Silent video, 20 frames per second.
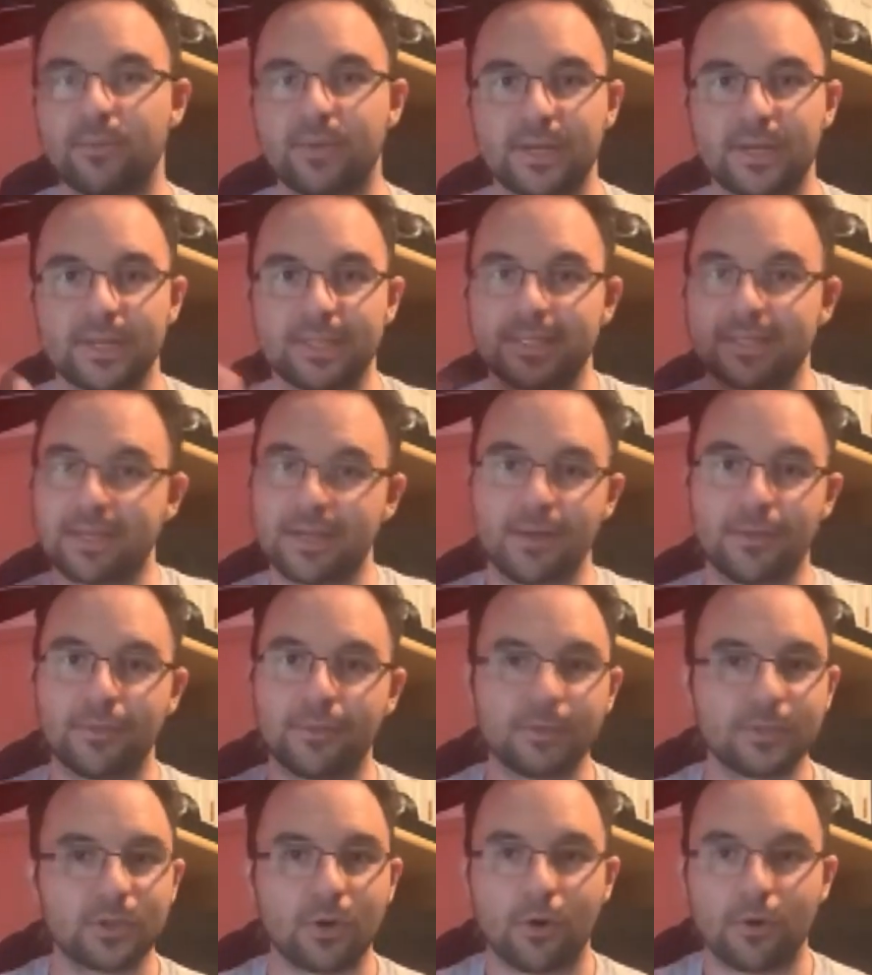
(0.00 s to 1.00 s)
because
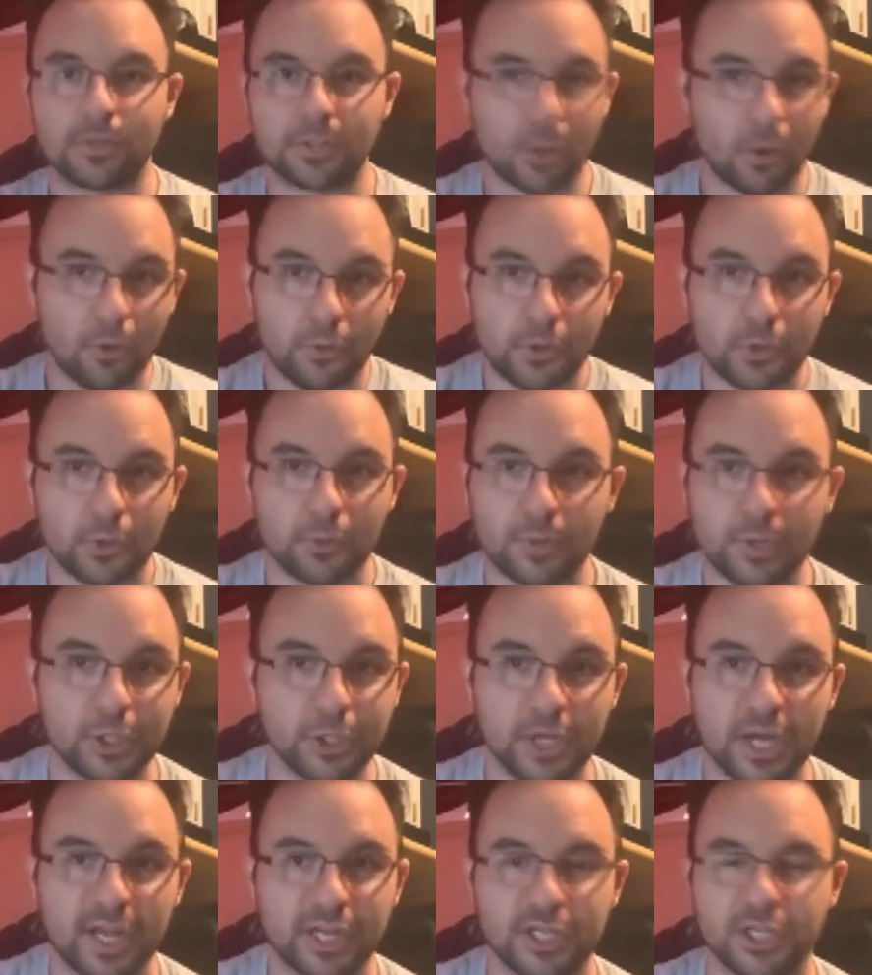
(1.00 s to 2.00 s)
those cards aren't doing
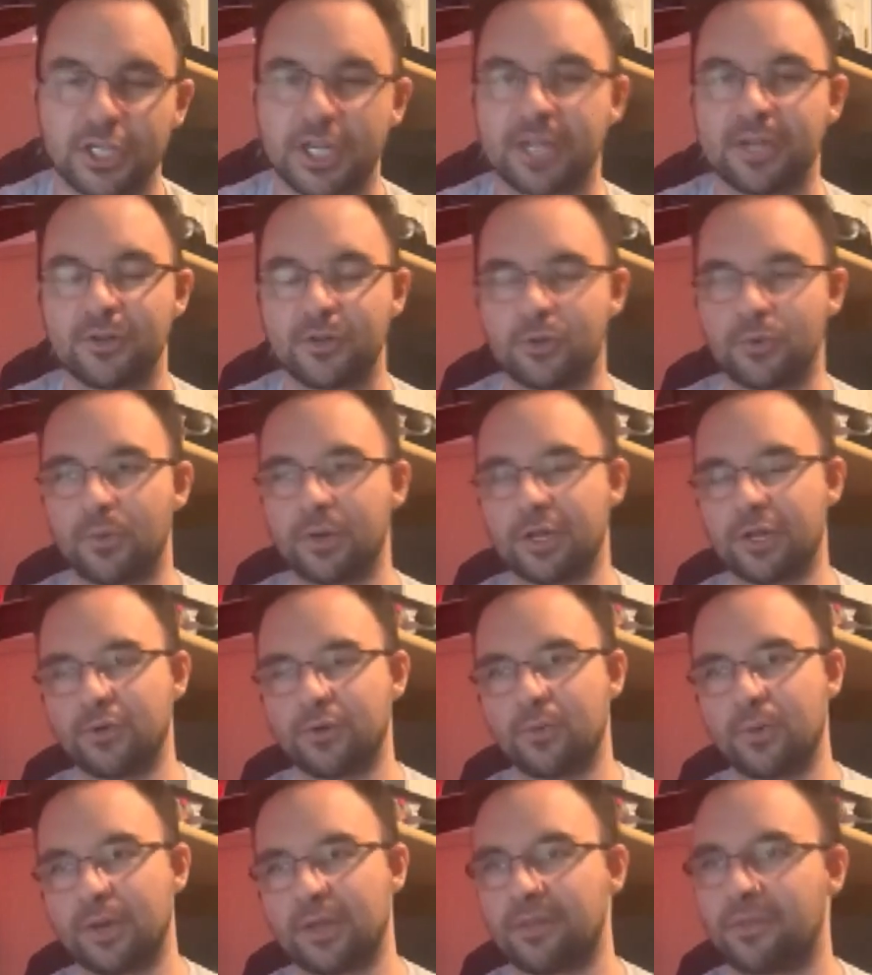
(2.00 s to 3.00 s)
jack shit in
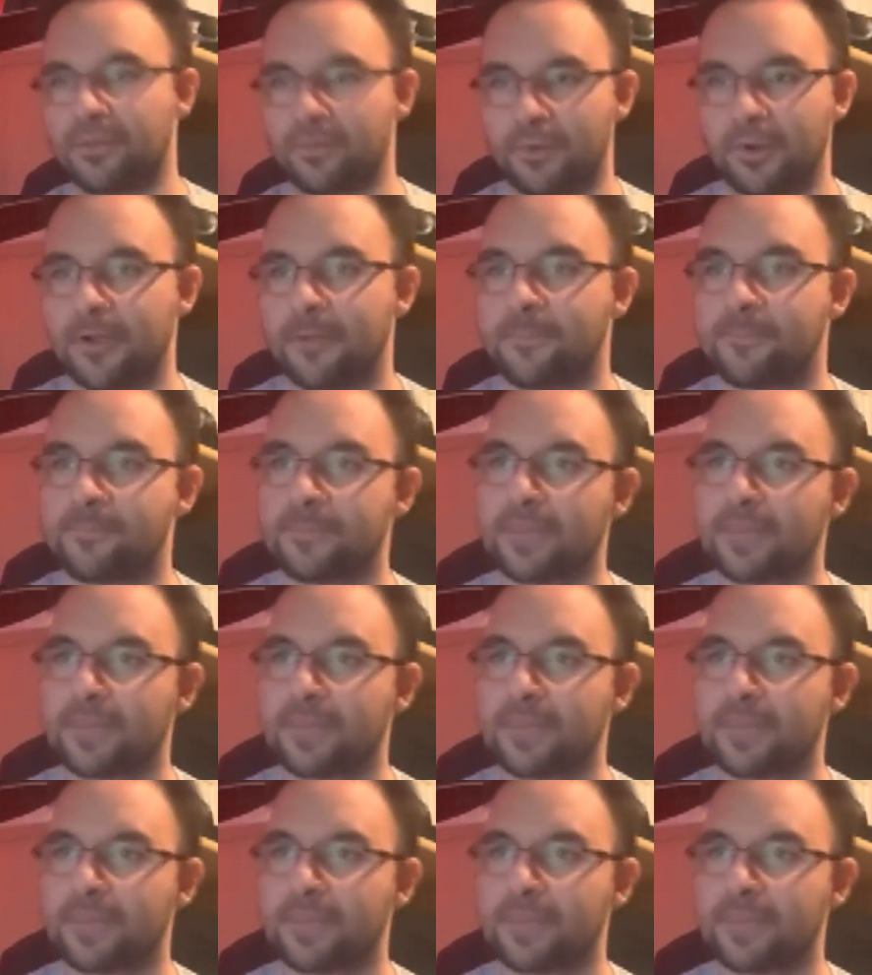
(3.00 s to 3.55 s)
2023.